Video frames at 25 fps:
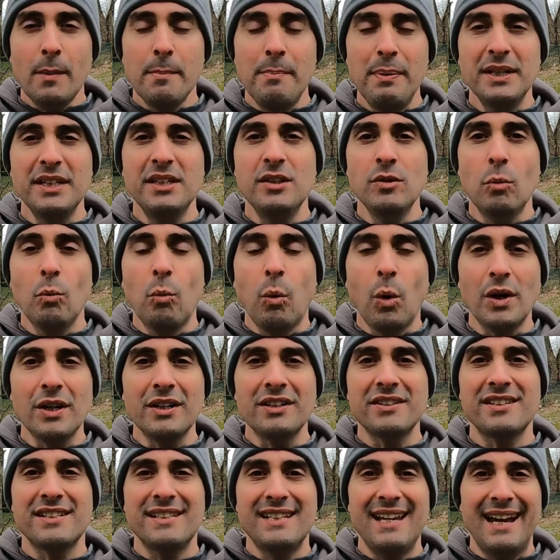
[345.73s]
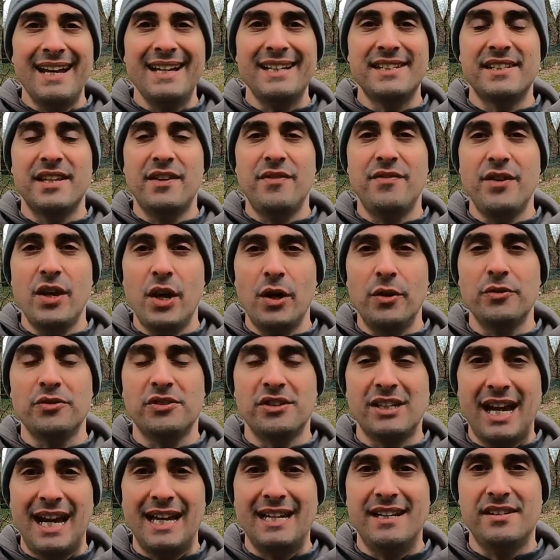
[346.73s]
but it works nice in
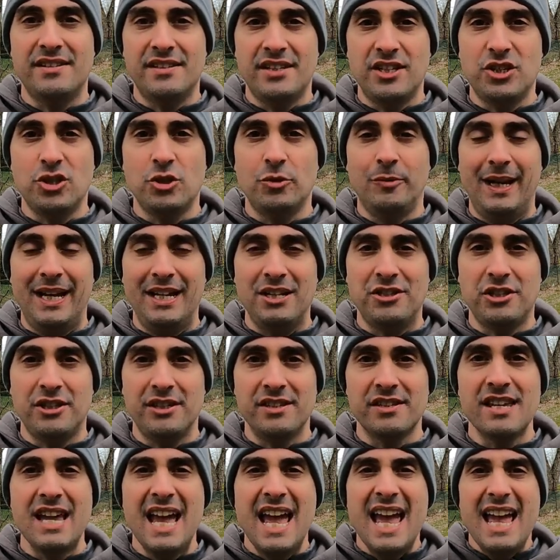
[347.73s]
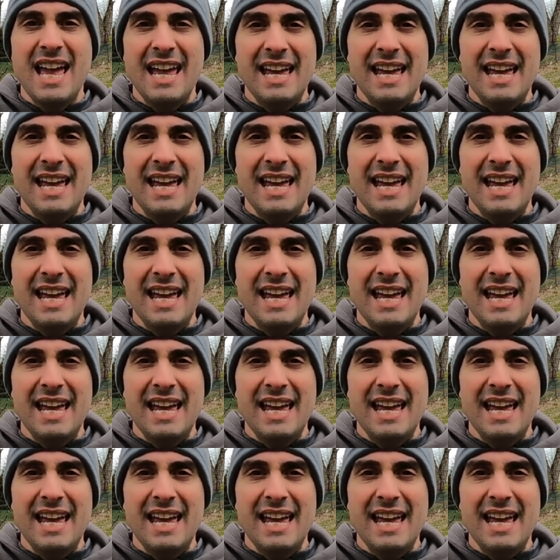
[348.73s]
those kind of situations.